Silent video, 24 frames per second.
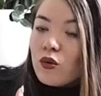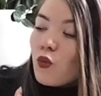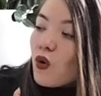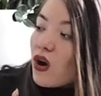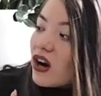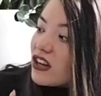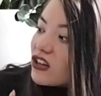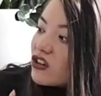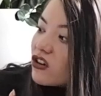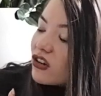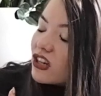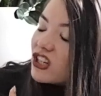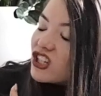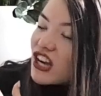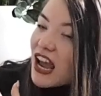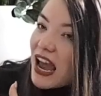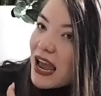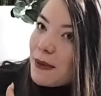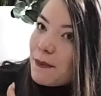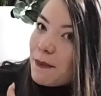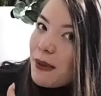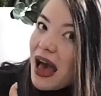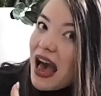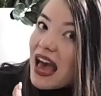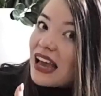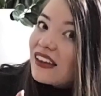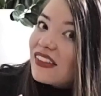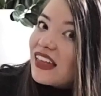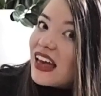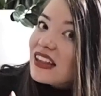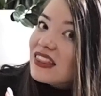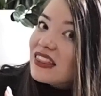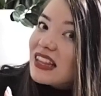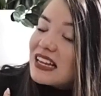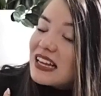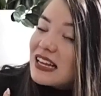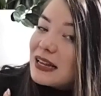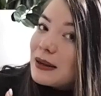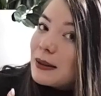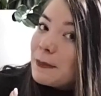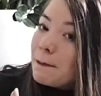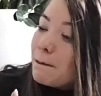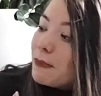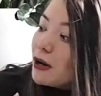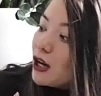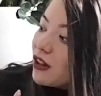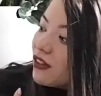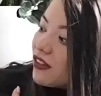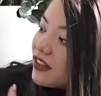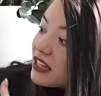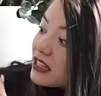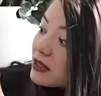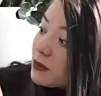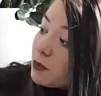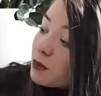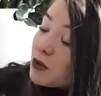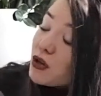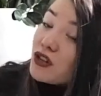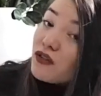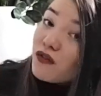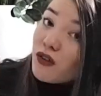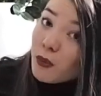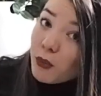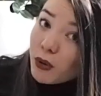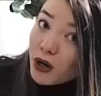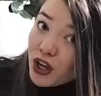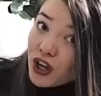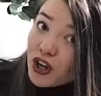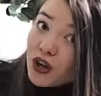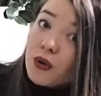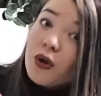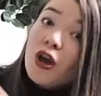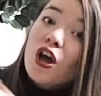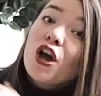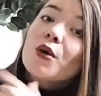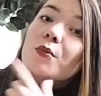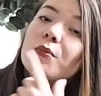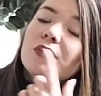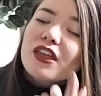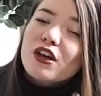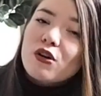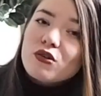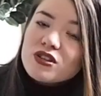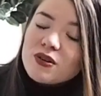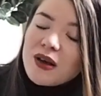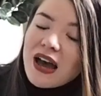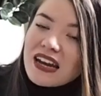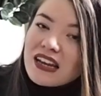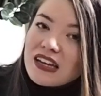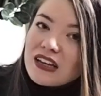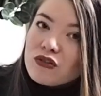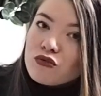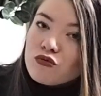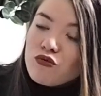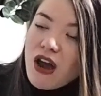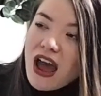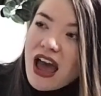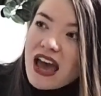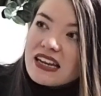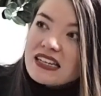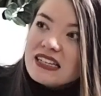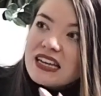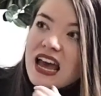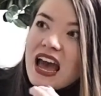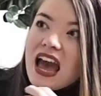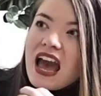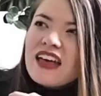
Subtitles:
wallet on a chain bag, and they had this beautiful blue, but they also had it in red.